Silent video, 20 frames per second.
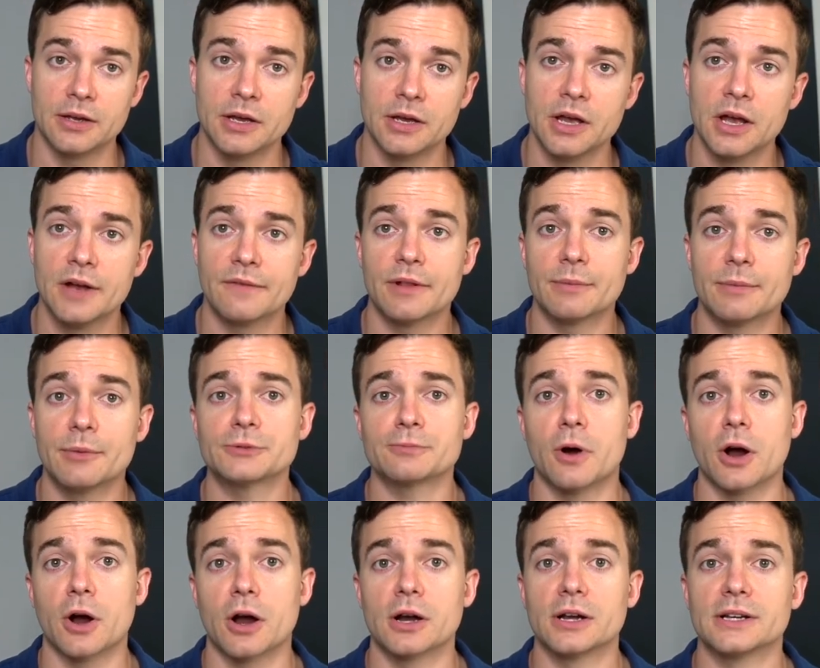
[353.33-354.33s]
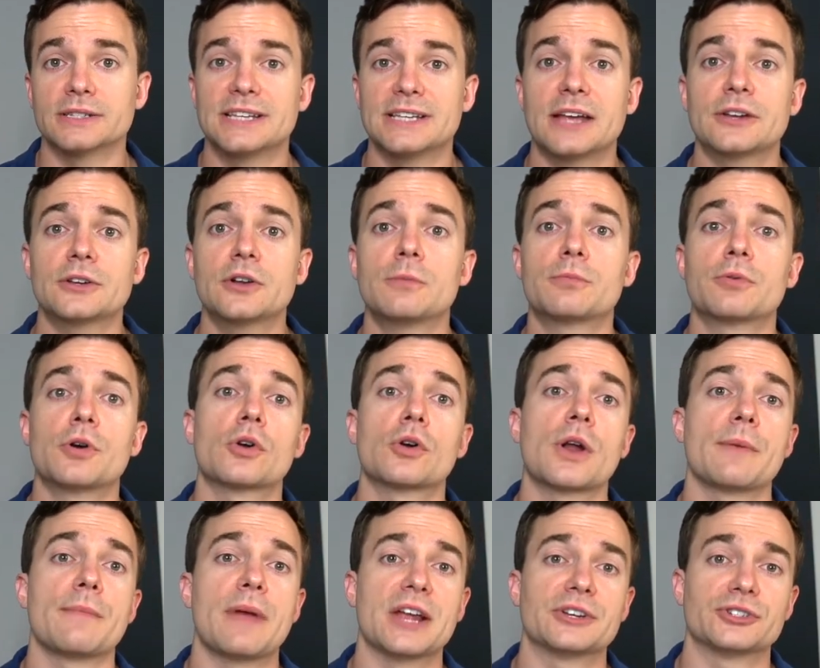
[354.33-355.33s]
For the most part, technical
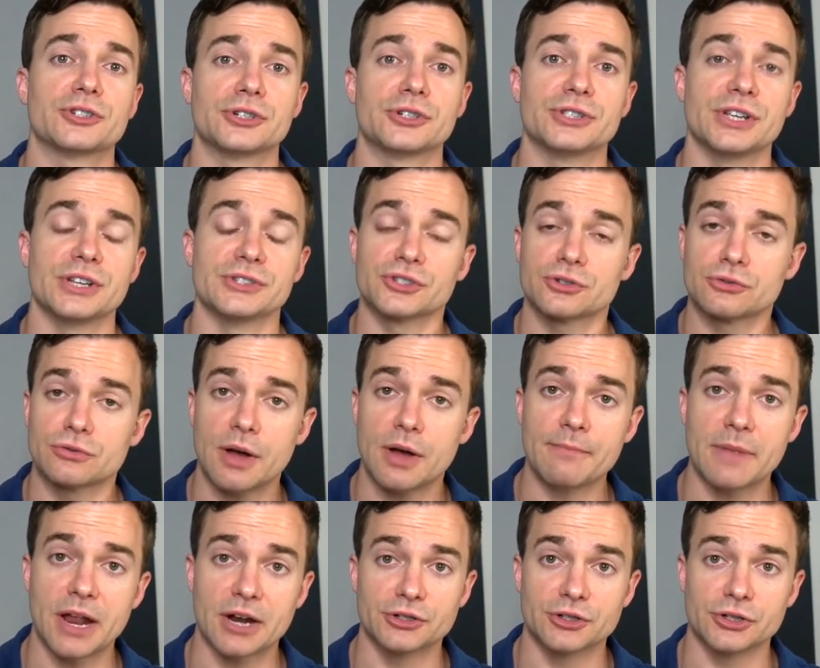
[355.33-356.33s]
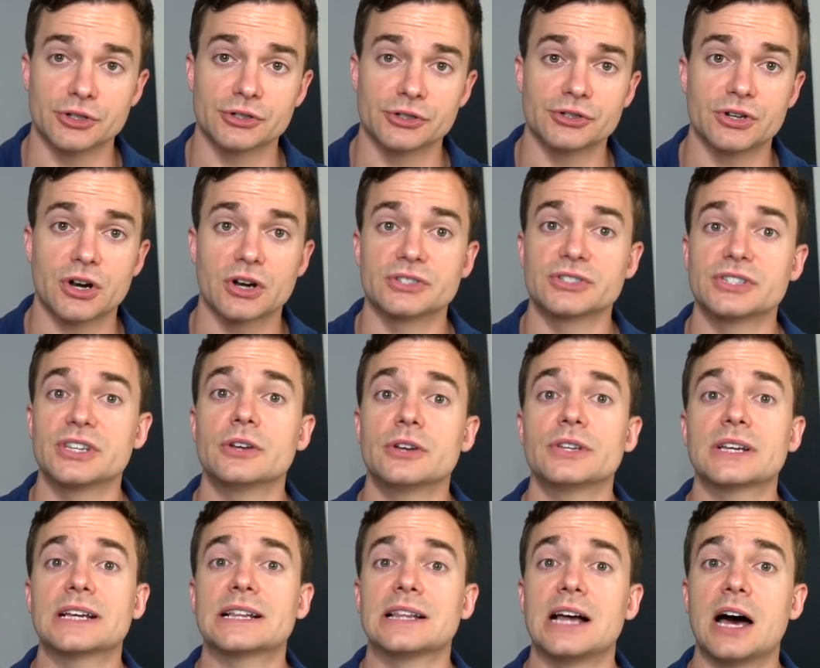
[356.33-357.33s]
program managers and Scrum managers are skilled
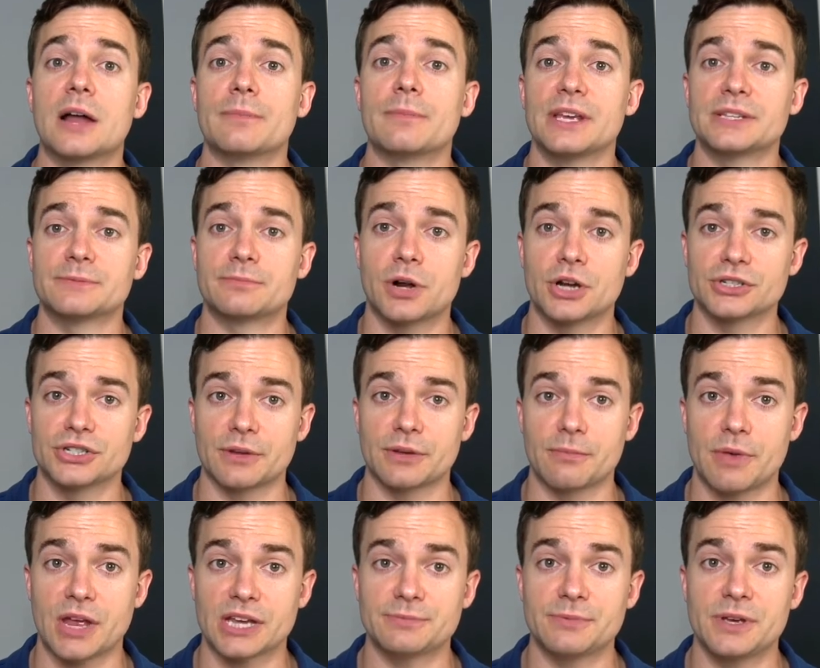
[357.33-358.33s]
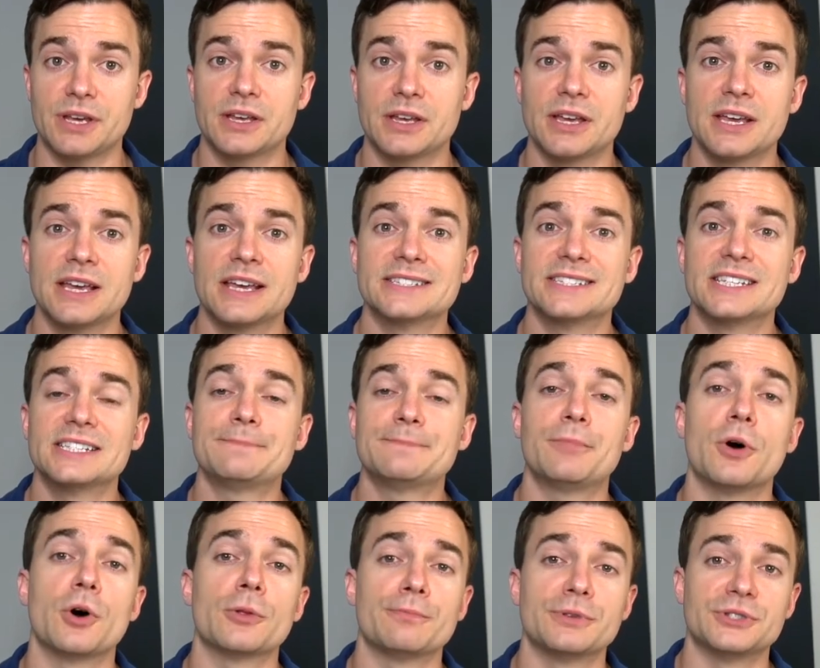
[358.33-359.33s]
in cloud-based project management, since
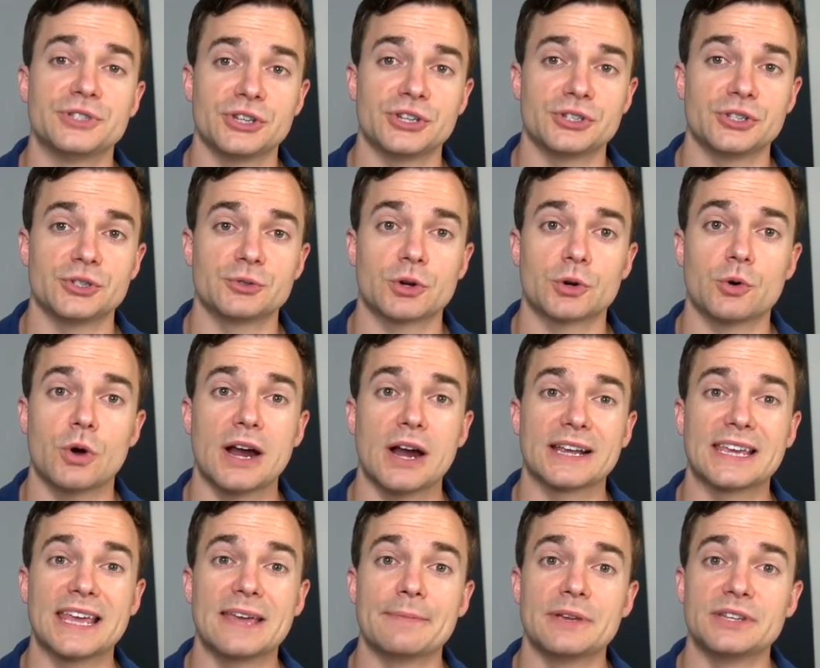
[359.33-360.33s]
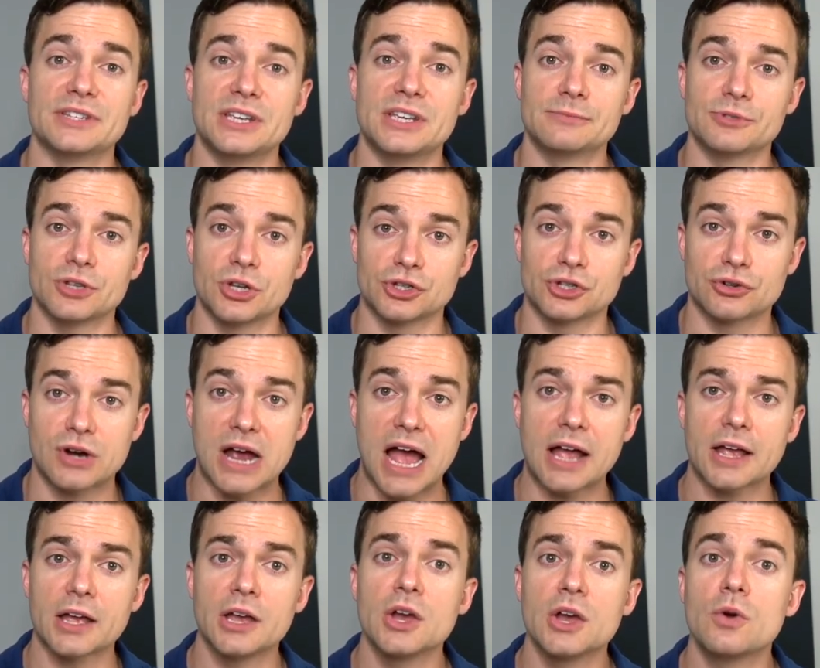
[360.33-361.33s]
both positions require keeping teams on
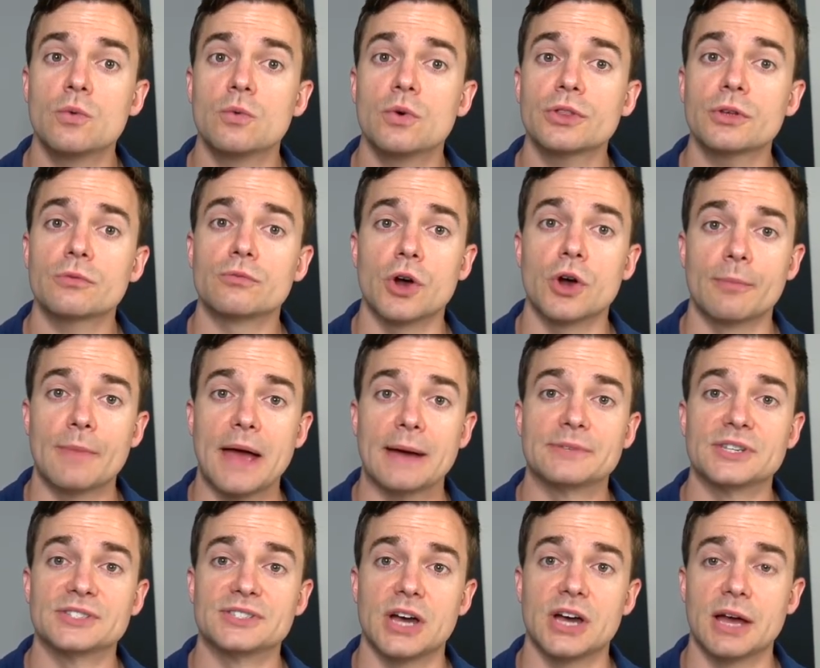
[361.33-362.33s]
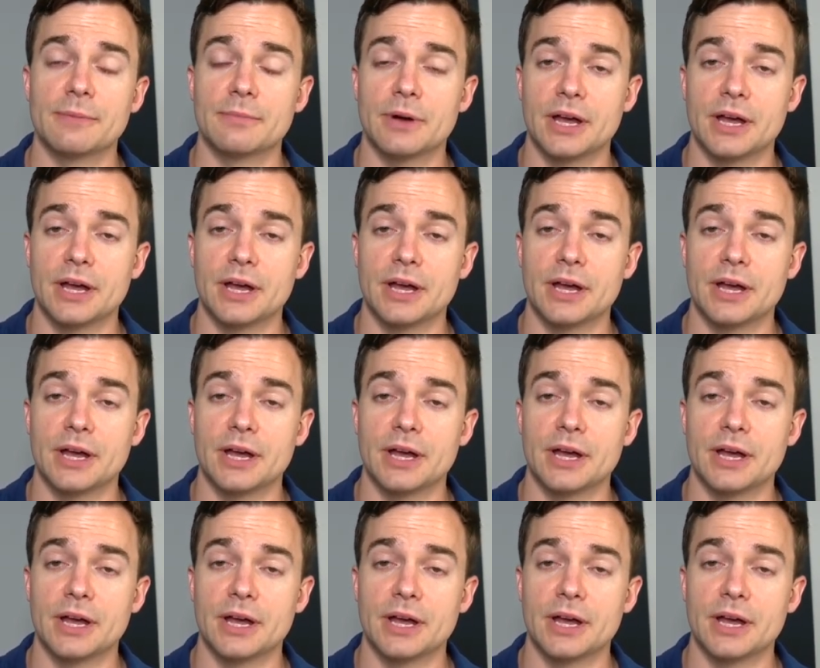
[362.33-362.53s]
track with a roadmap designed by the